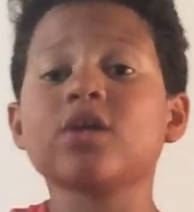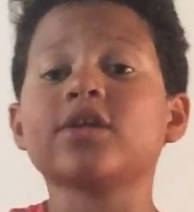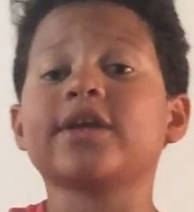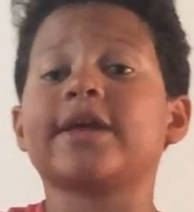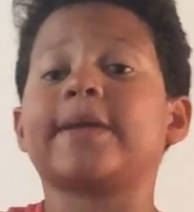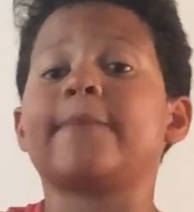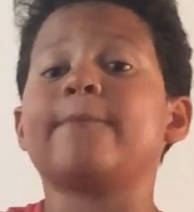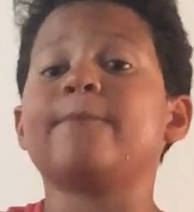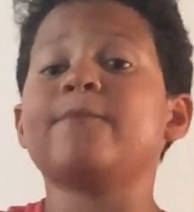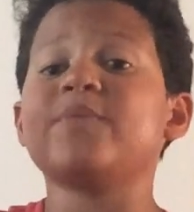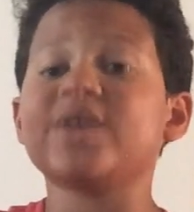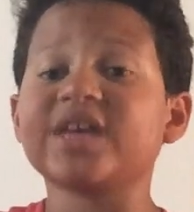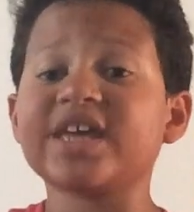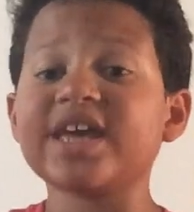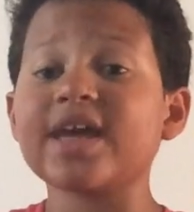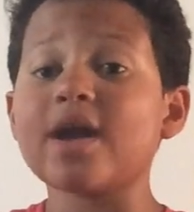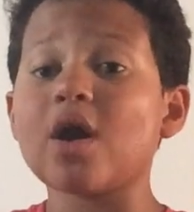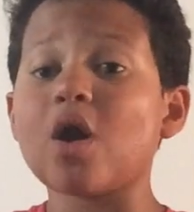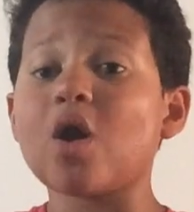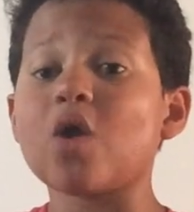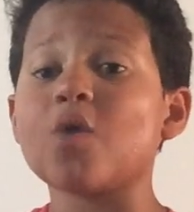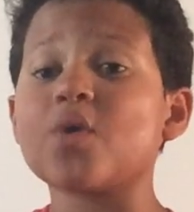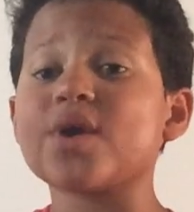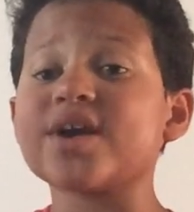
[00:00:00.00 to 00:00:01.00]
Like Mickey
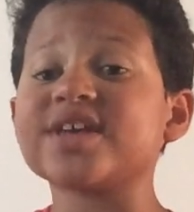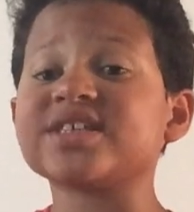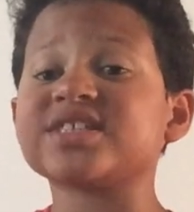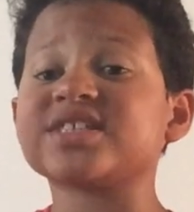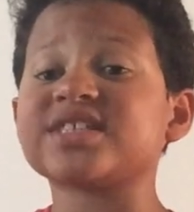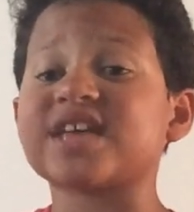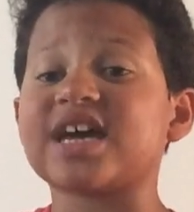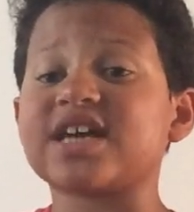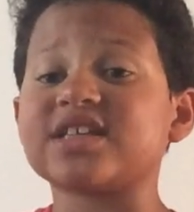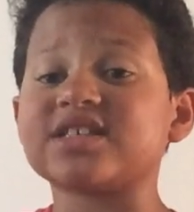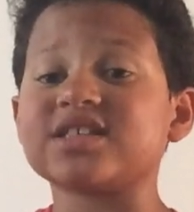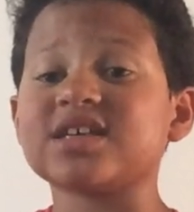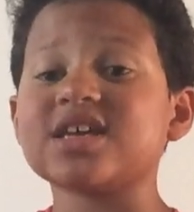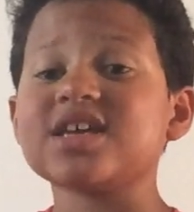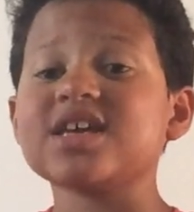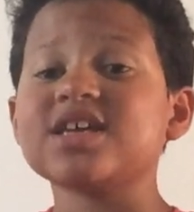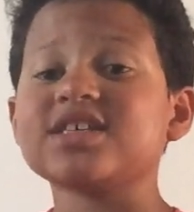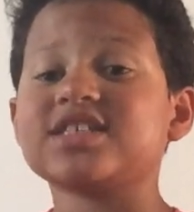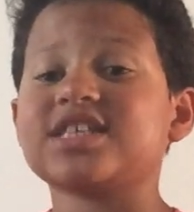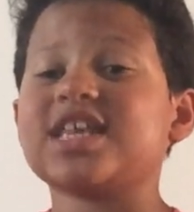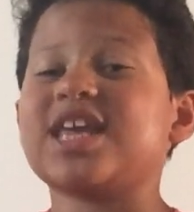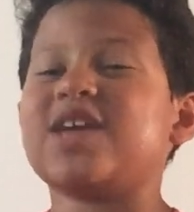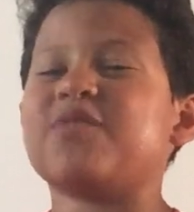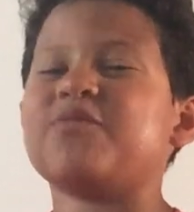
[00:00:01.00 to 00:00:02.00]
always says,
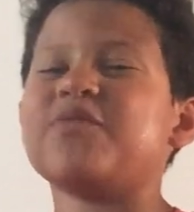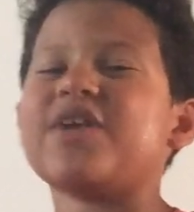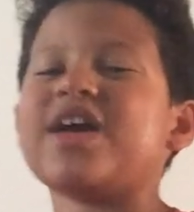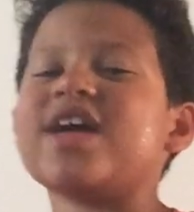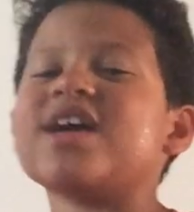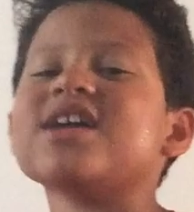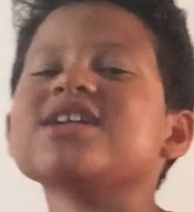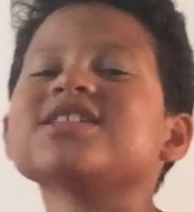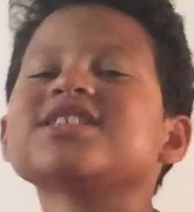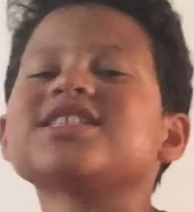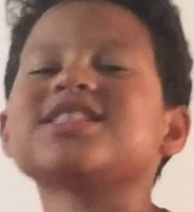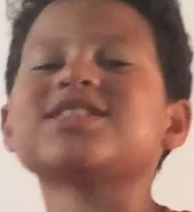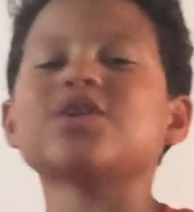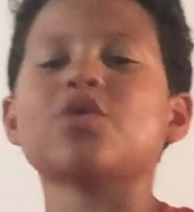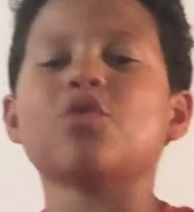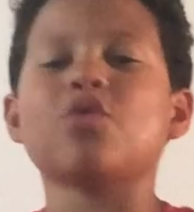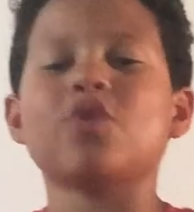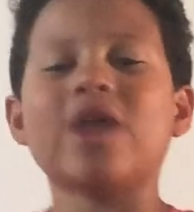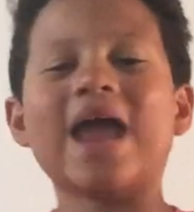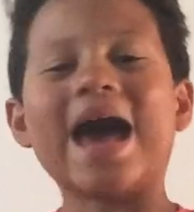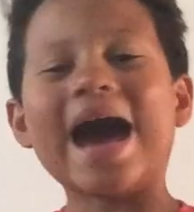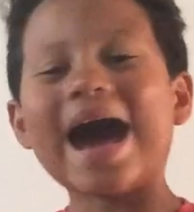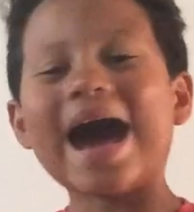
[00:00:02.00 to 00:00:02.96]
see you real